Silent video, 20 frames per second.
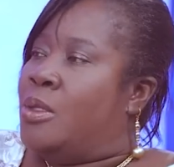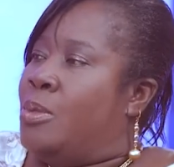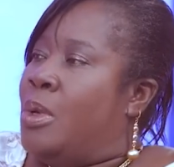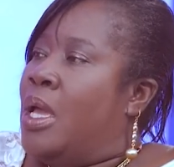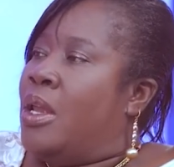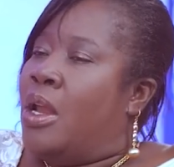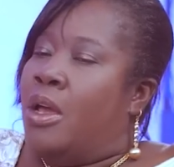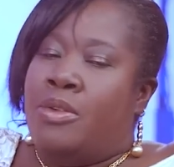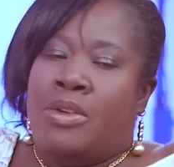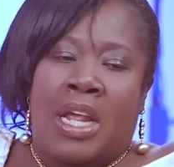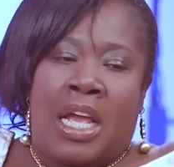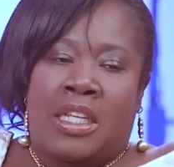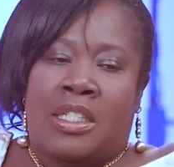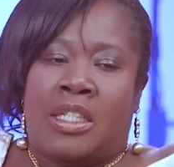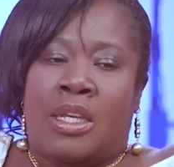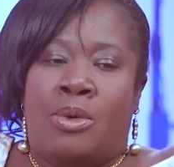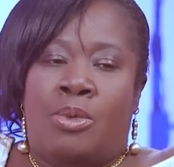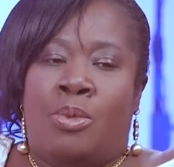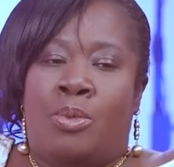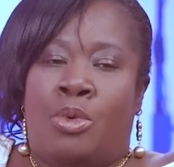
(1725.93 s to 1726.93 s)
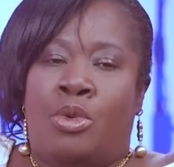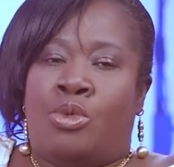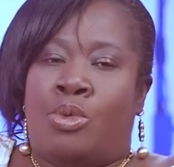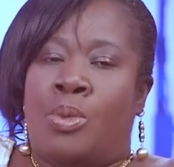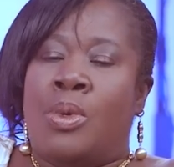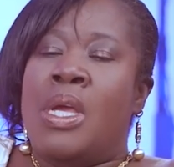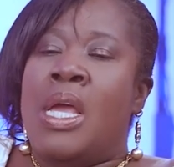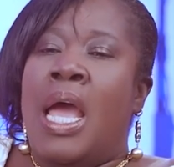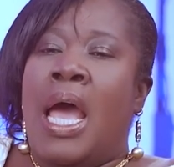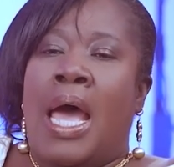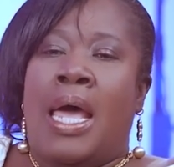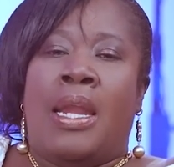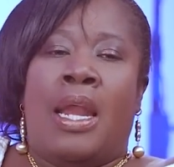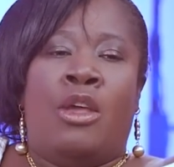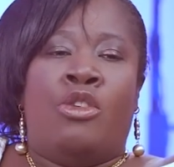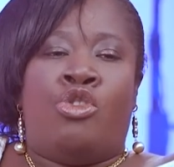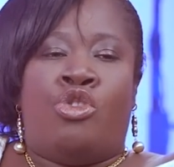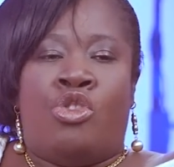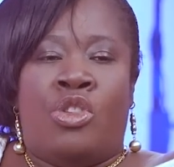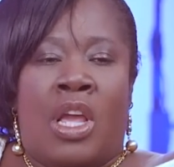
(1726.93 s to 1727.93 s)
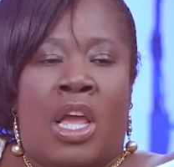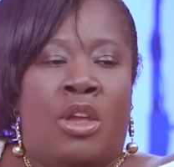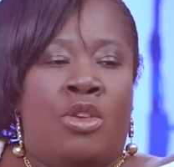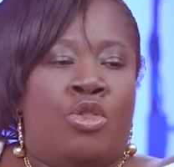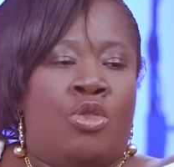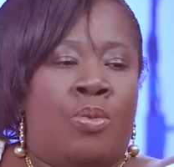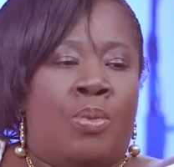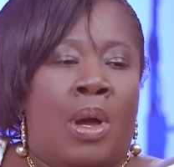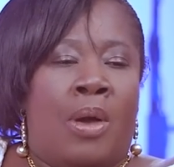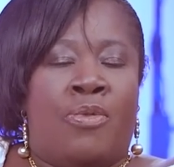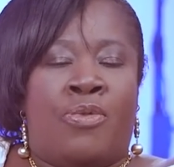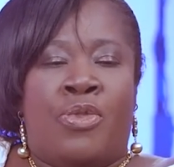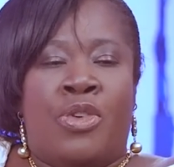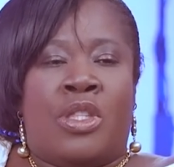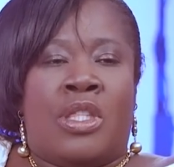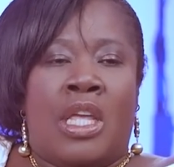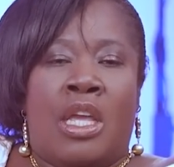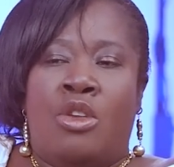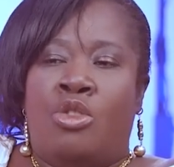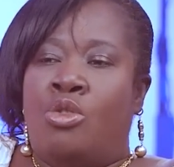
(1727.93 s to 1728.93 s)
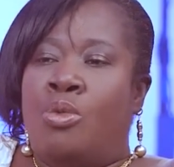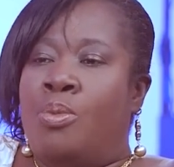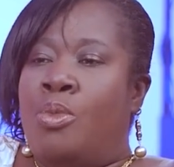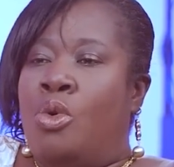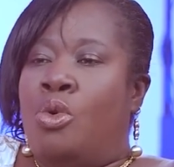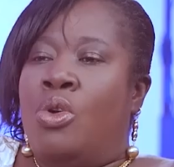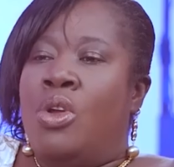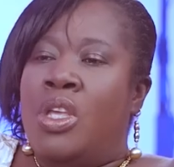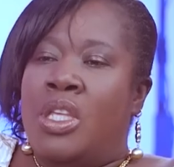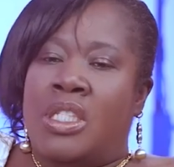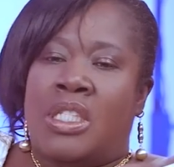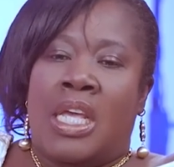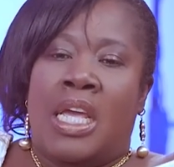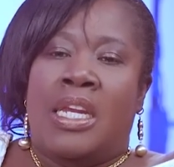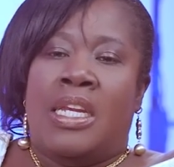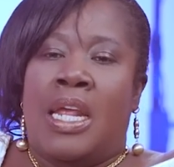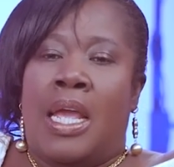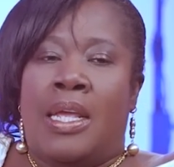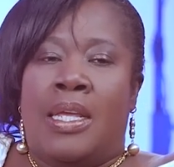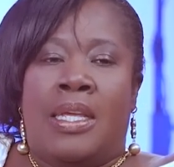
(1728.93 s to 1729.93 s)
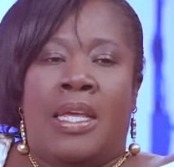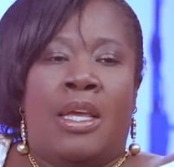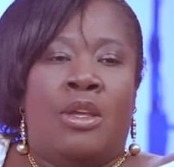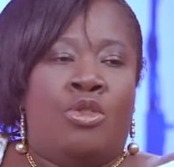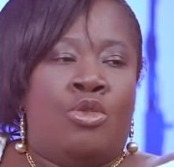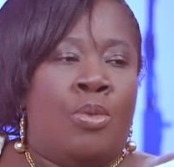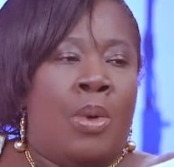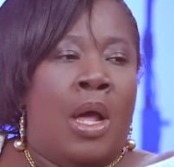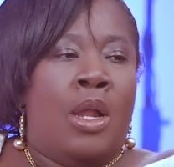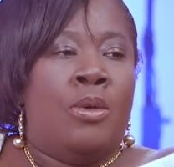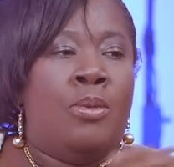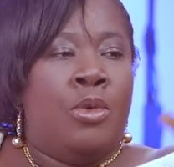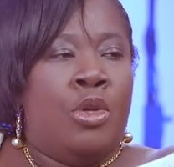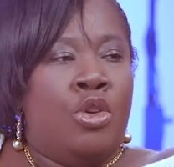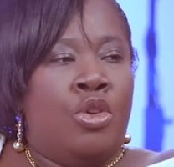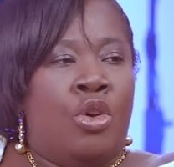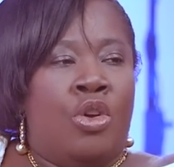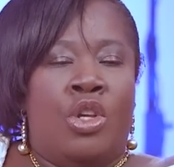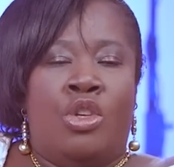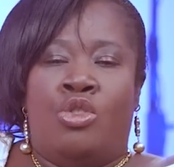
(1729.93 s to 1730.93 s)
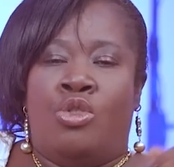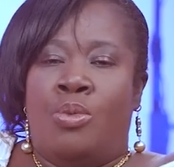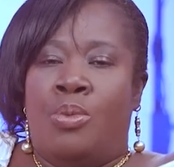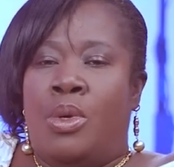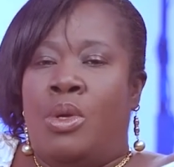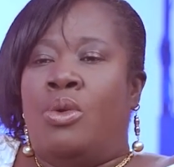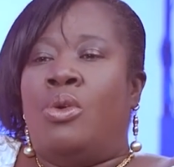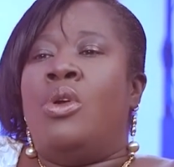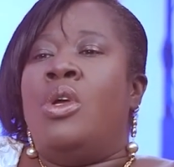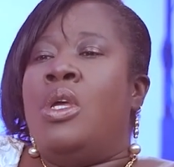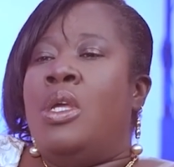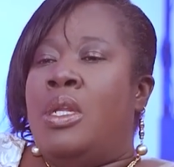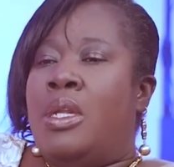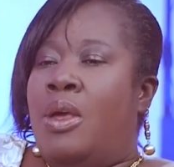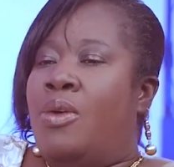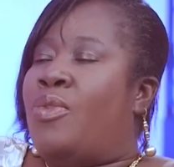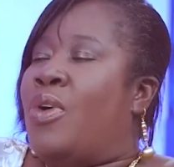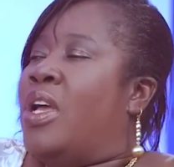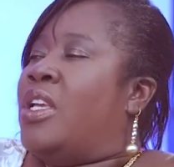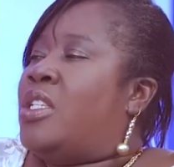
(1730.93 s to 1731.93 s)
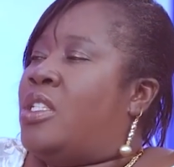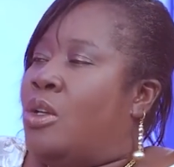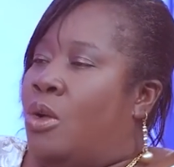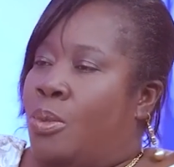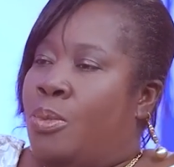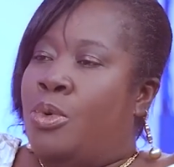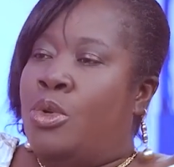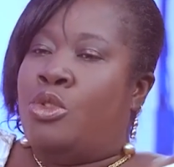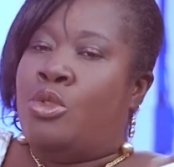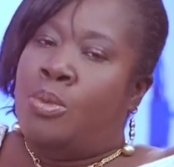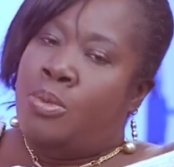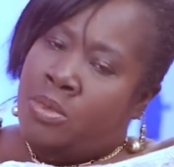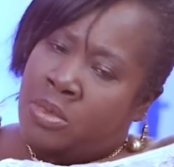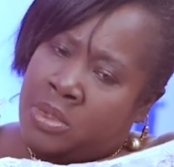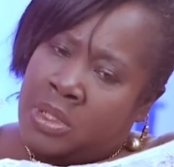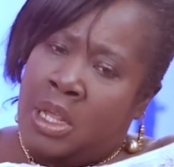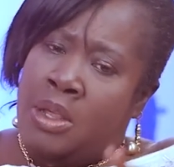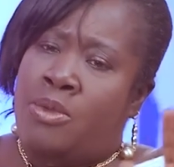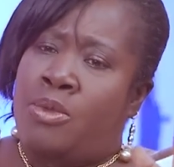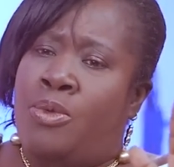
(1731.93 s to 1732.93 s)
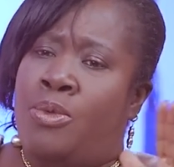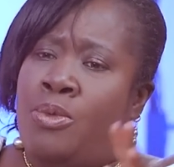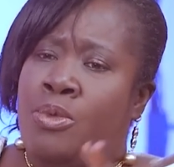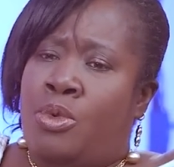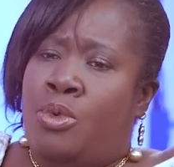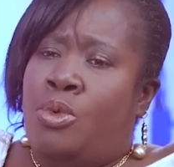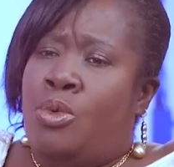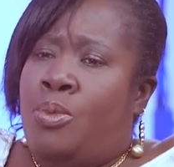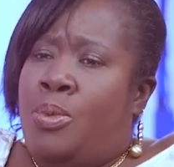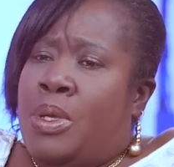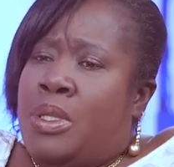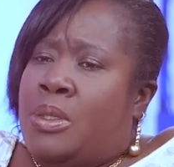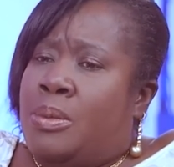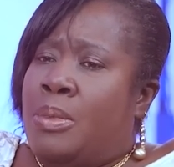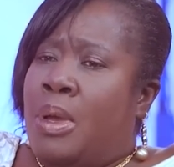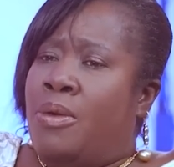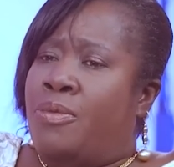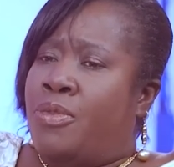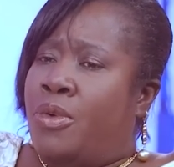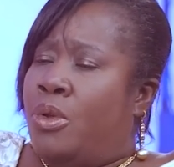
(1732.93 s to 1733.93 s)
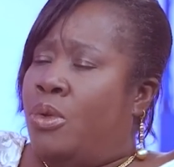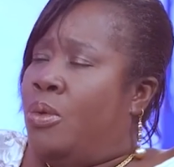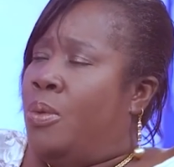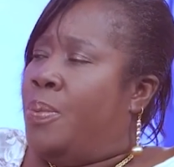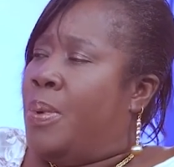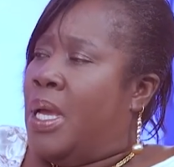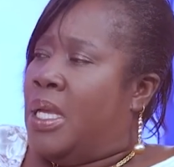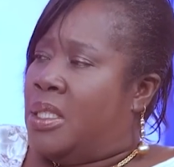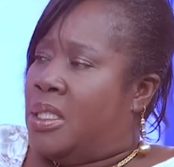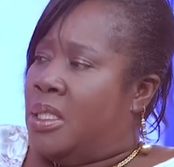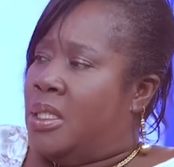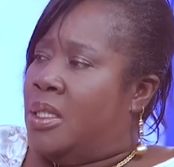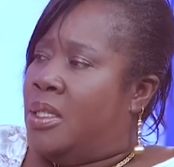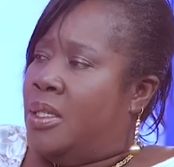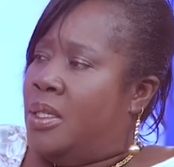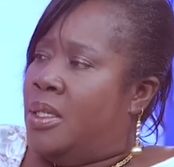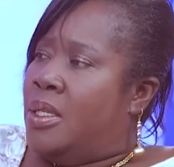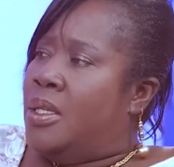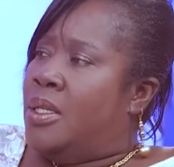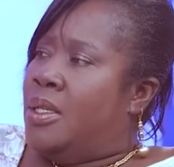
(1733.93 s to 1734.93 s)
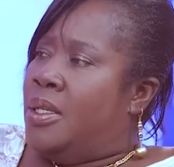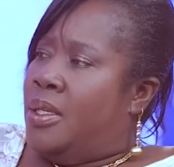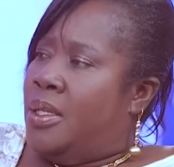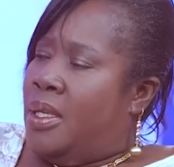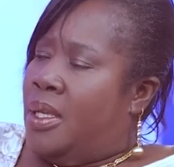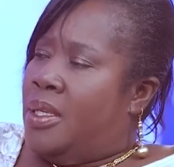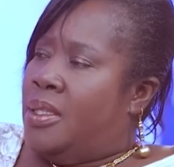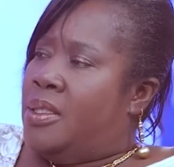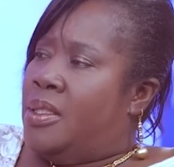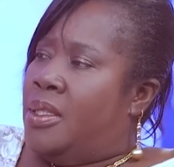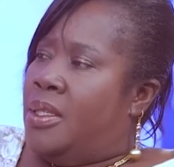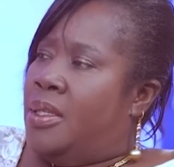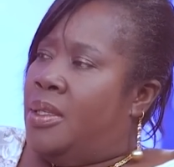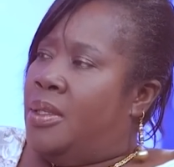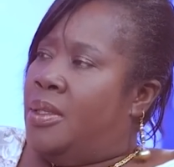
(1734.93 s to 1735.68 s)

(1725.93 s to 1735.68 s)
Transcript: We are now there, say, Ubotu, and I say, you ma fit a jumo, said, yeah, a jum aluminium, a jumo, never show Ubotu. Then you wait me a follow pass. Yes.